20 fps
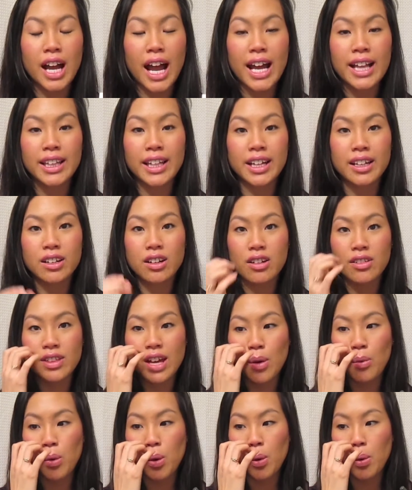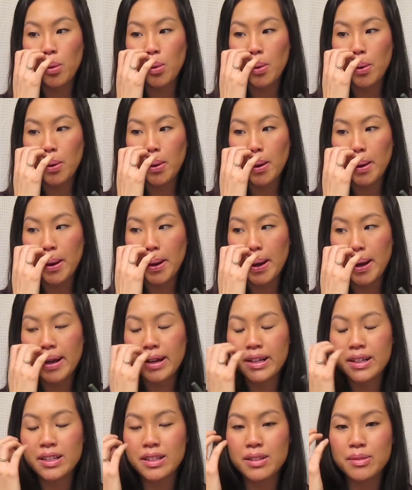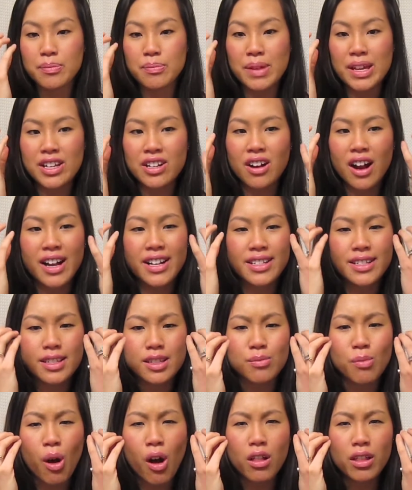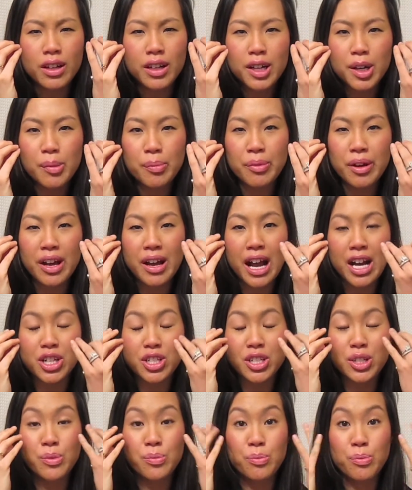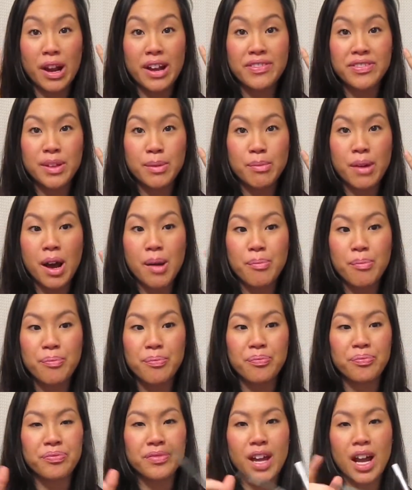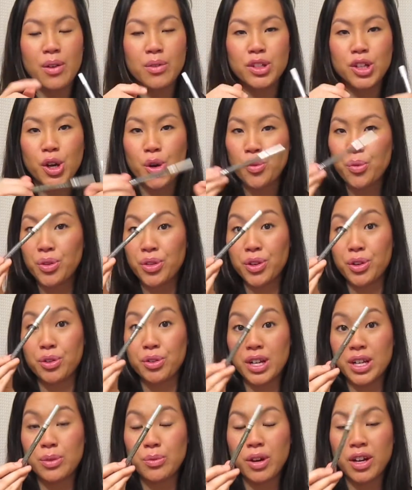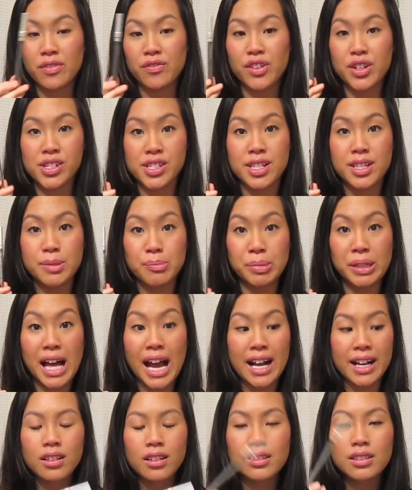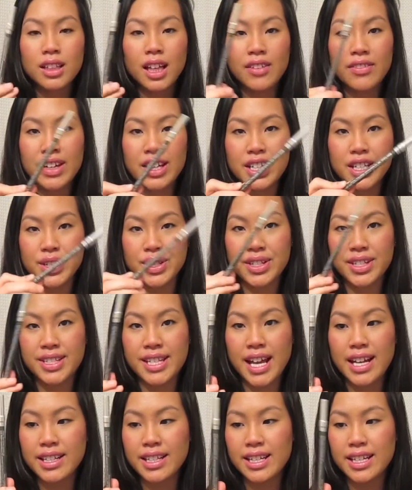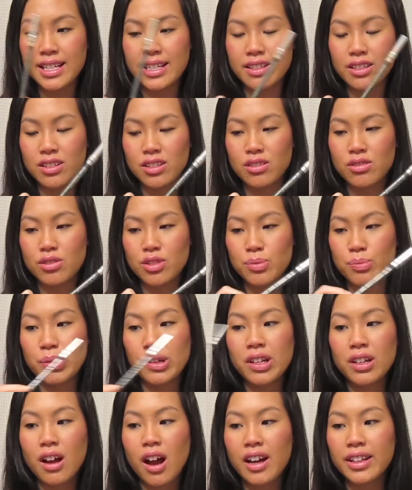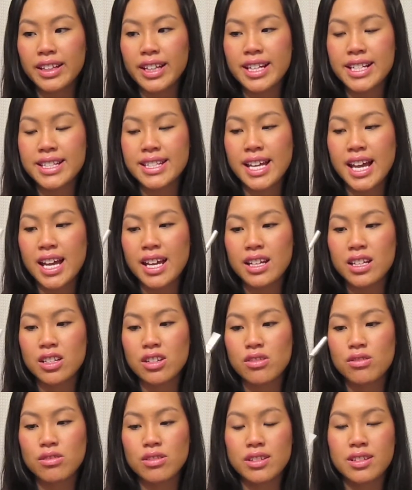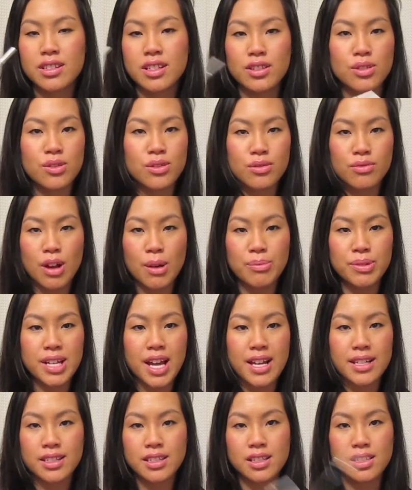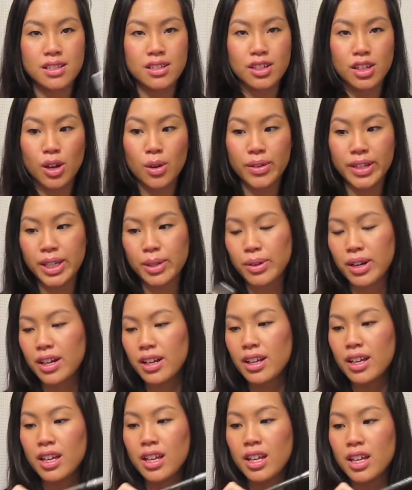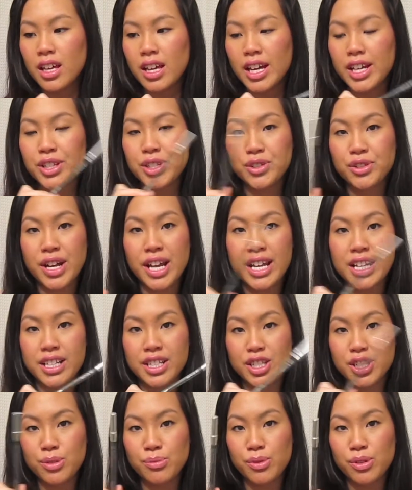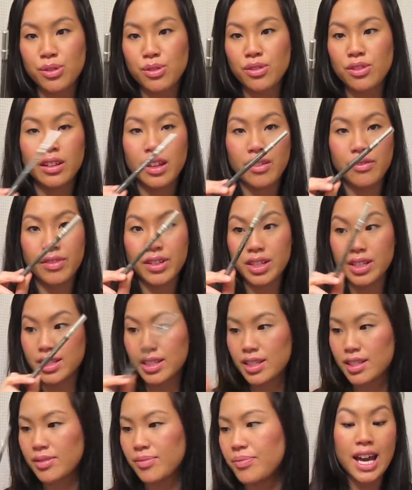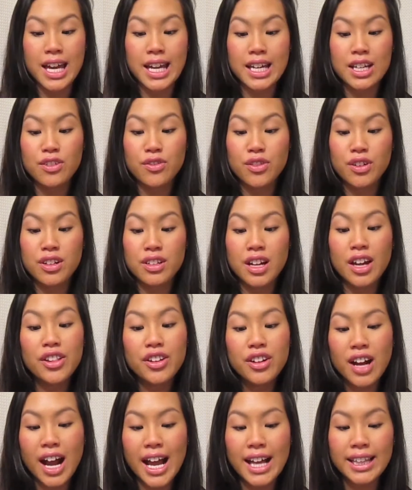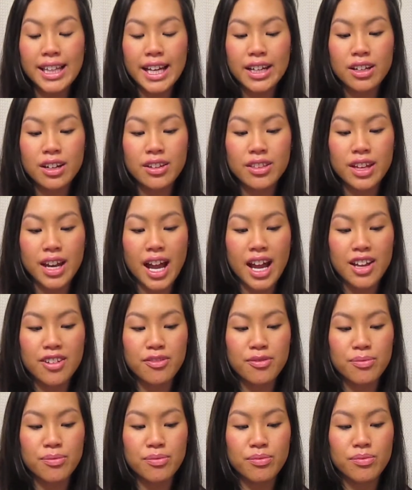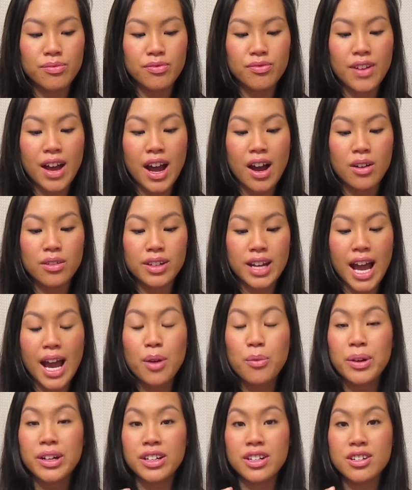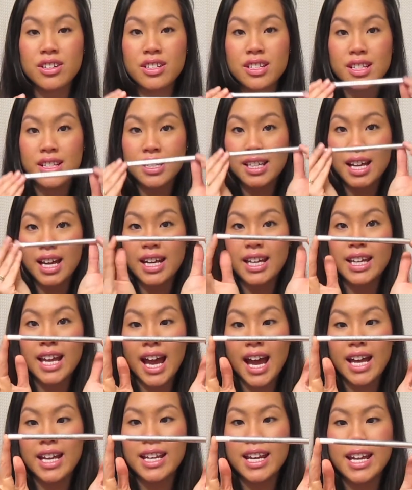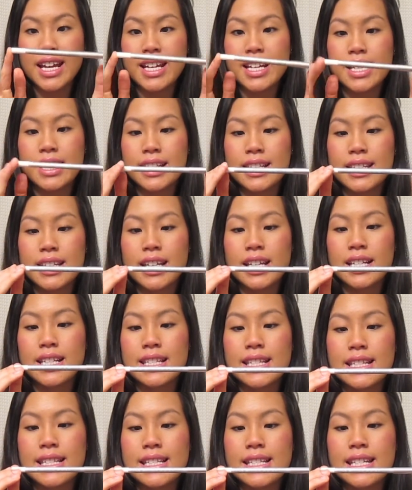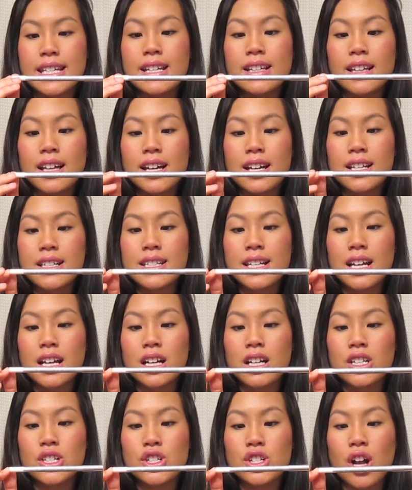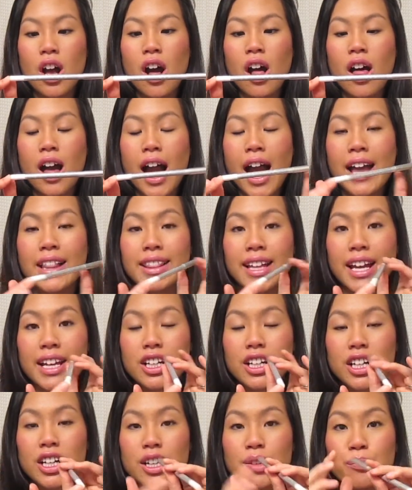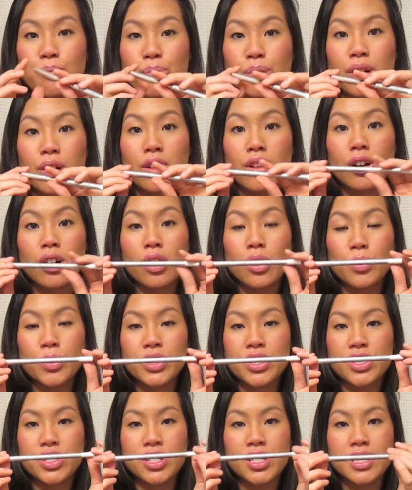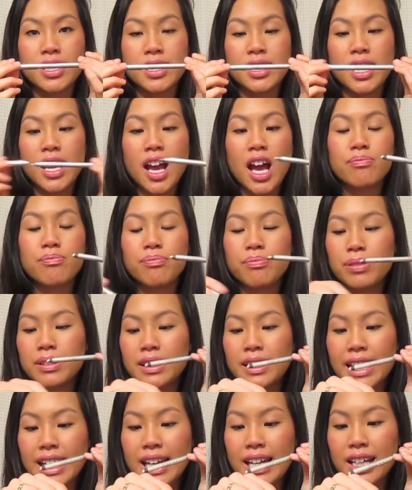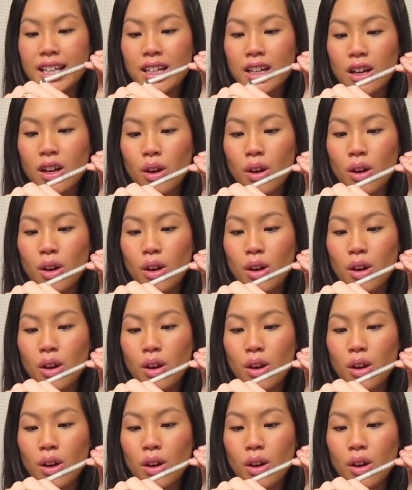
eyeliner that won't make your eyes smaller but actually brighten them up, I would go with the green one versus black. Love it. Set it, you just put it on, let it set, you do the rub test, it doesn't go anywhere. It's great, smooth, love this. And for another eyeliner that I've found at Winners yet again is Stila's Kajal eyeliner in Pearl, which is just plain